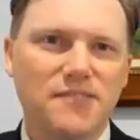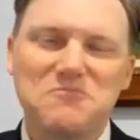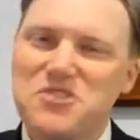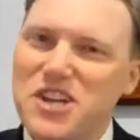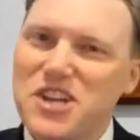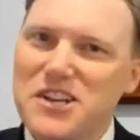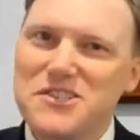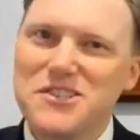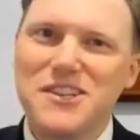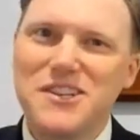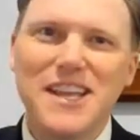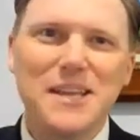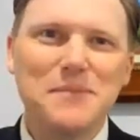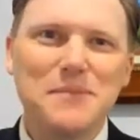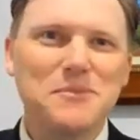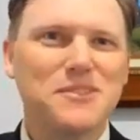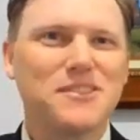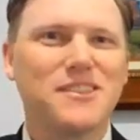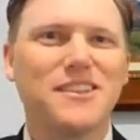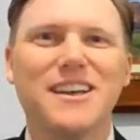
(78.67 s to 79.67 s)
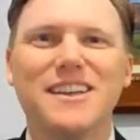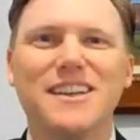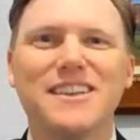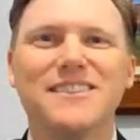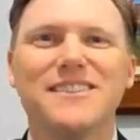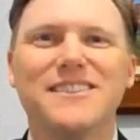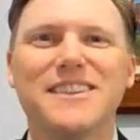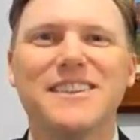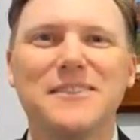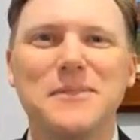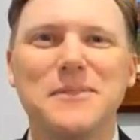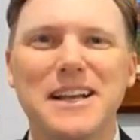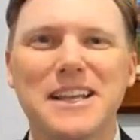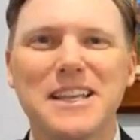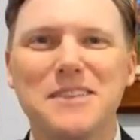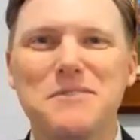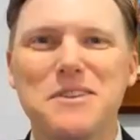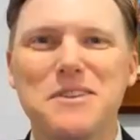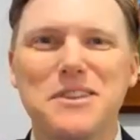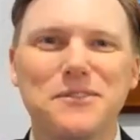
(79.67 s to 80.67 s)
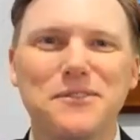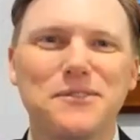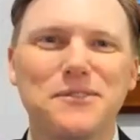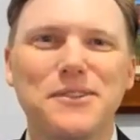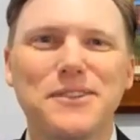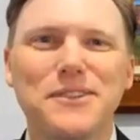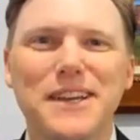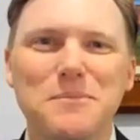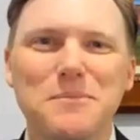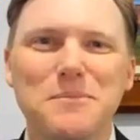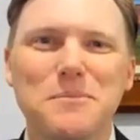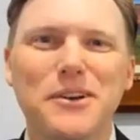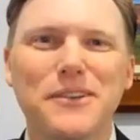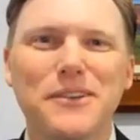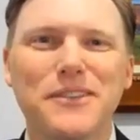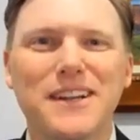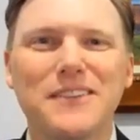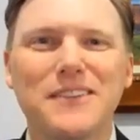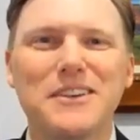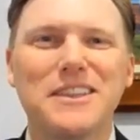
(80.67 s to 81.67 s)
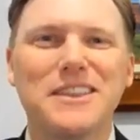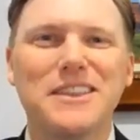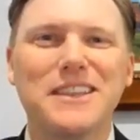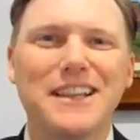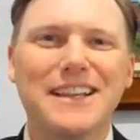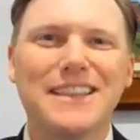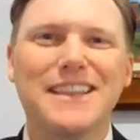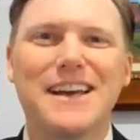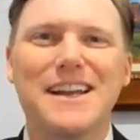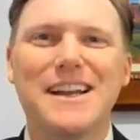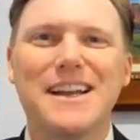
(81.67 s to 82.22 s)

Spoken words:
Change the names. I'm not going to give you their full date of birth and everything like that,